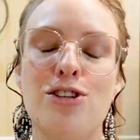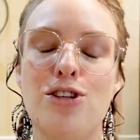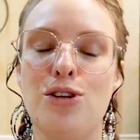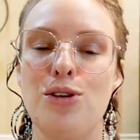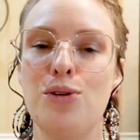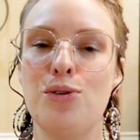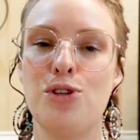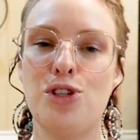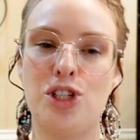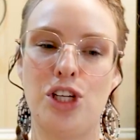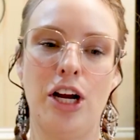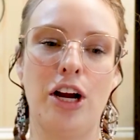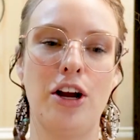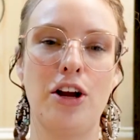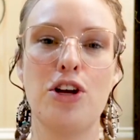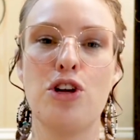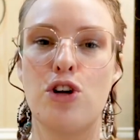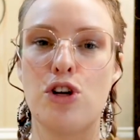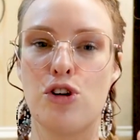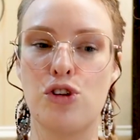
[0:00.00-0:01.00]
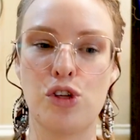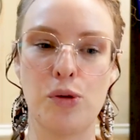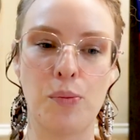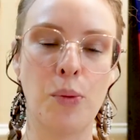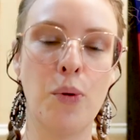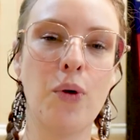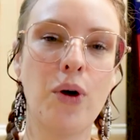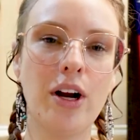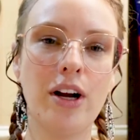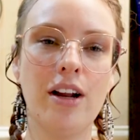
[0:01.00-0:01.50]
to share your
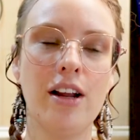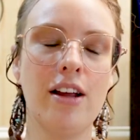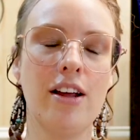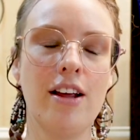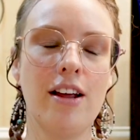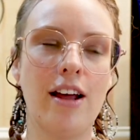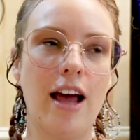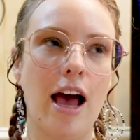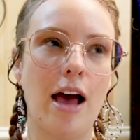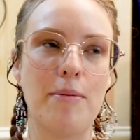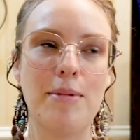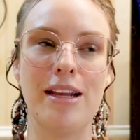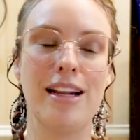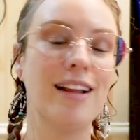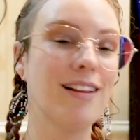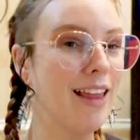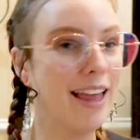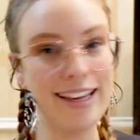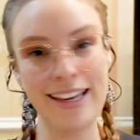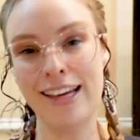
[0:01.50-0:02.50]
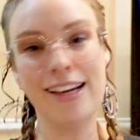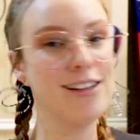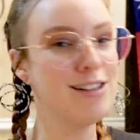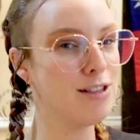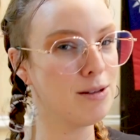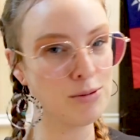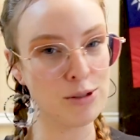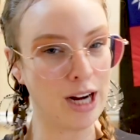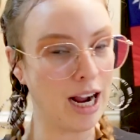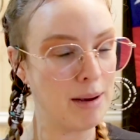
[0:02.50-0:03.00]
support. I mean, liking and
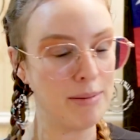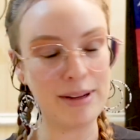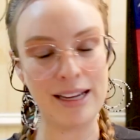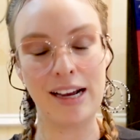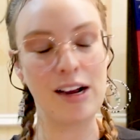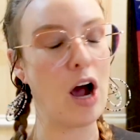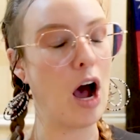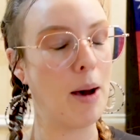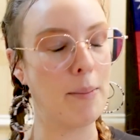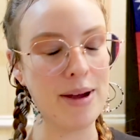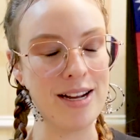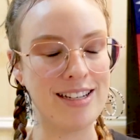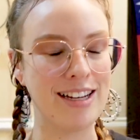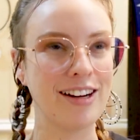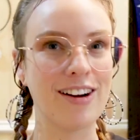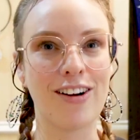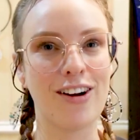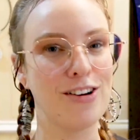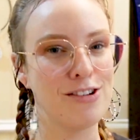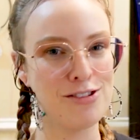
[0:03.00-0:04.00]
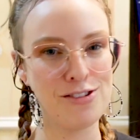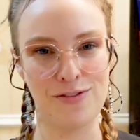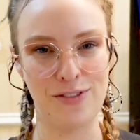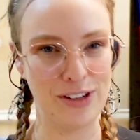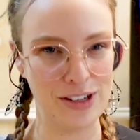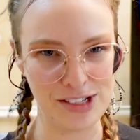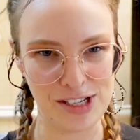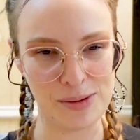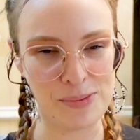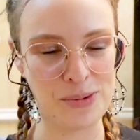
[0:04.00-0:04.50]
subscribing and commenting are also
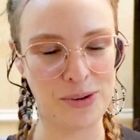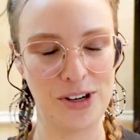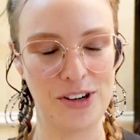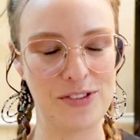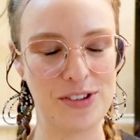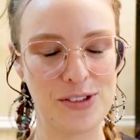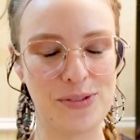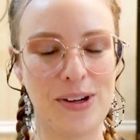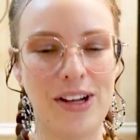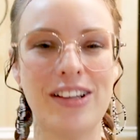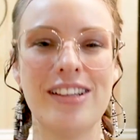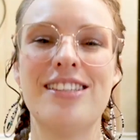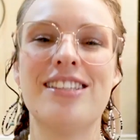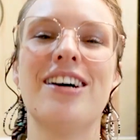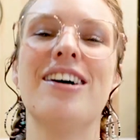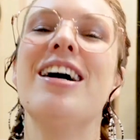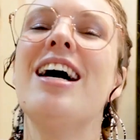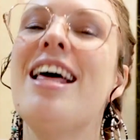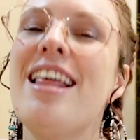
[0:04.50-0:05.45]
very supportive as well. So